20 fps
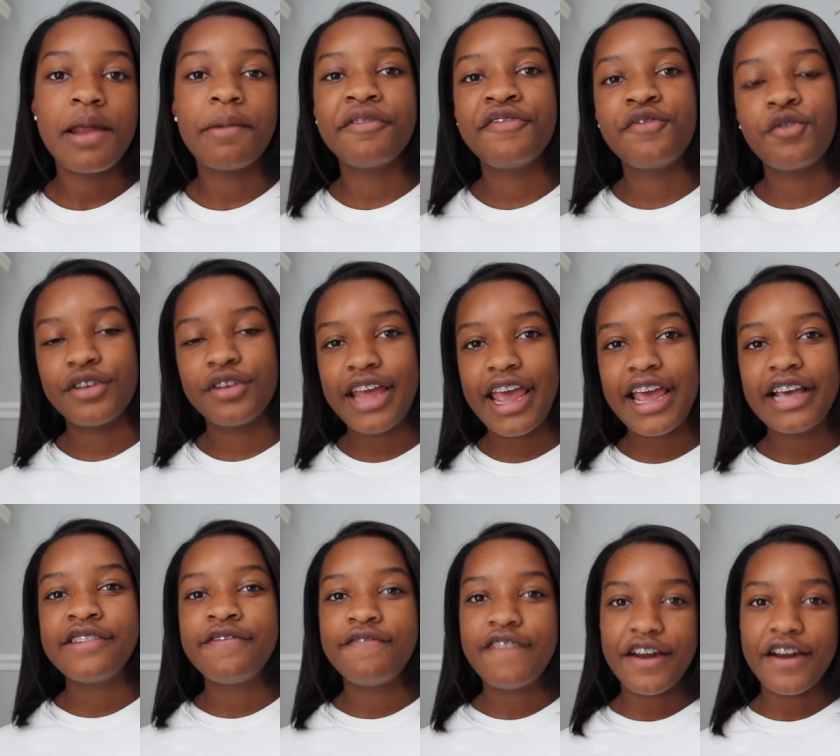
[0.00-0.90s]
Number
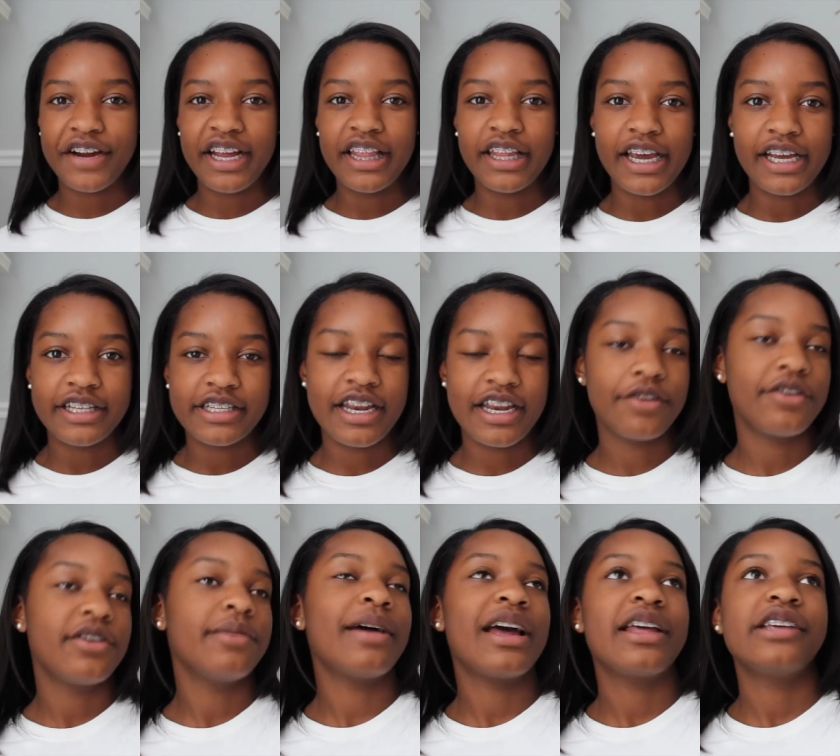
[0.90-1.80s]
48 is Fairy Lights. And I
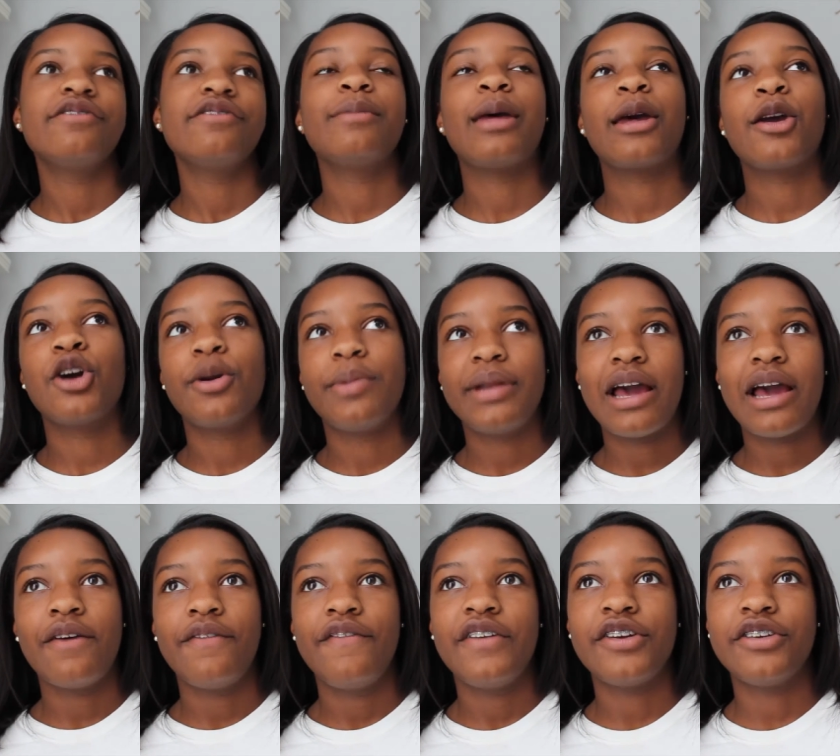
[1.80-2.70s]
know you can buy these from like Urban
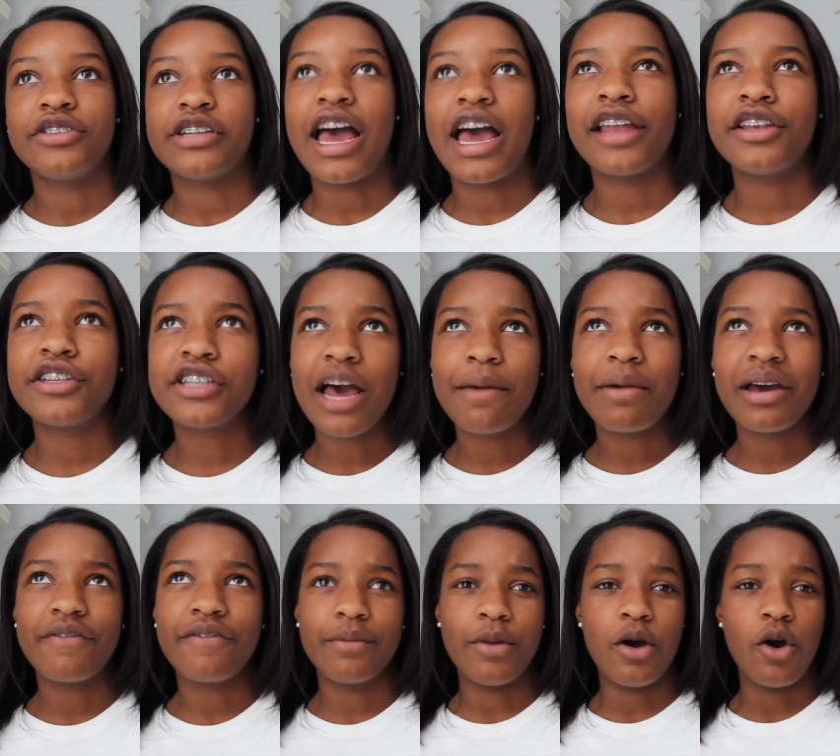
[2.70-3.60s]
Outfitters. I just got
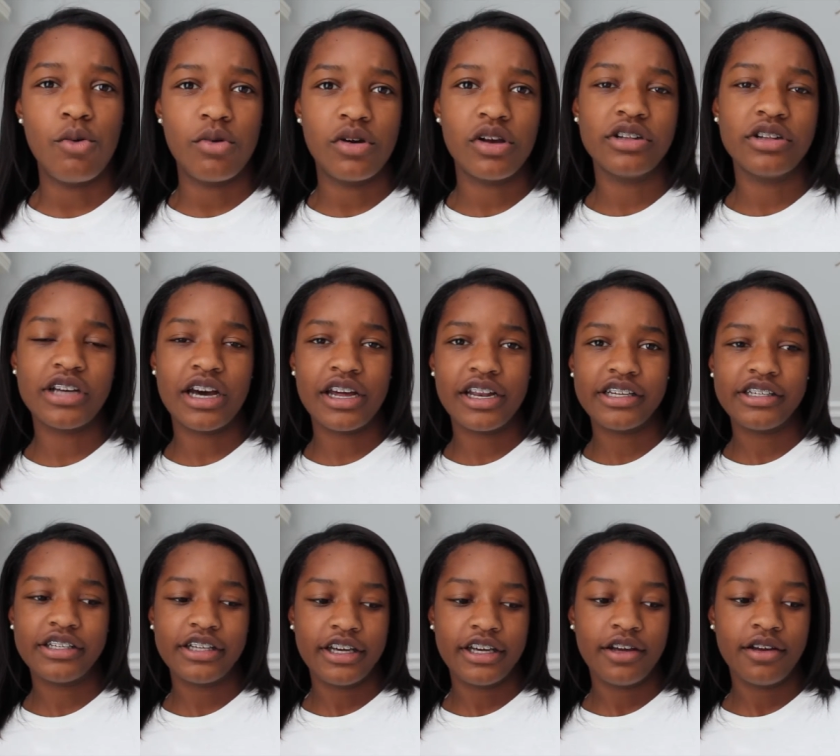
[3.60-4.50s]
mine from Home Goods,
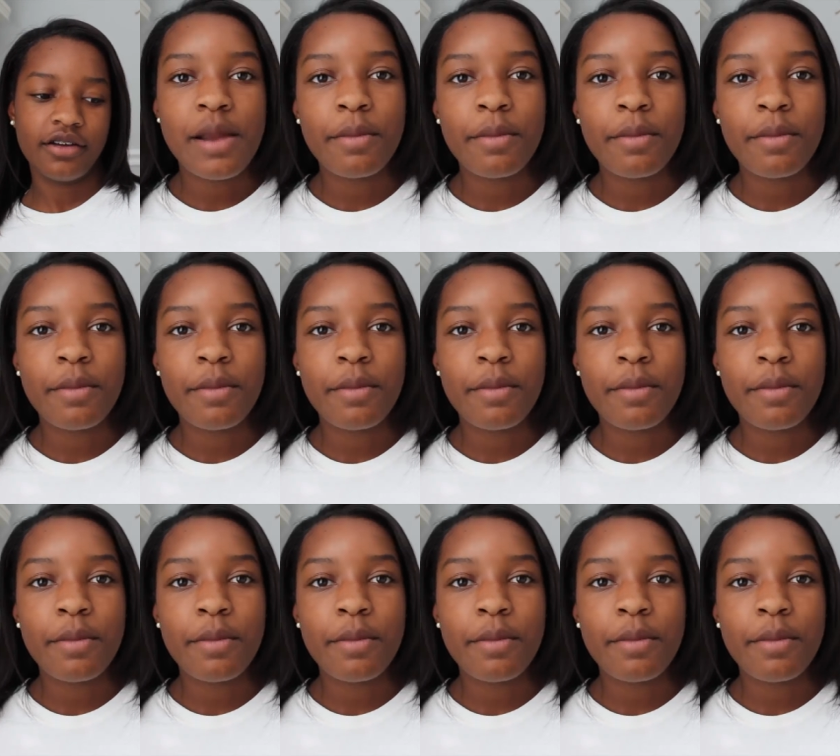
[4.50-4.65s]
honestly.